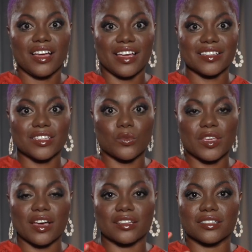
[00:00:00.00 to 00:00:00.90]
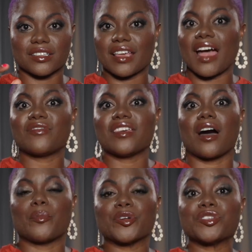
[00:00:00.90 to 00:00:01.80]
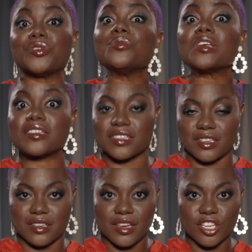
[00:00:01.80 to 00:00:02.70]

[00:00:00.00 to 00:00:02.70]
And so we have the opportunity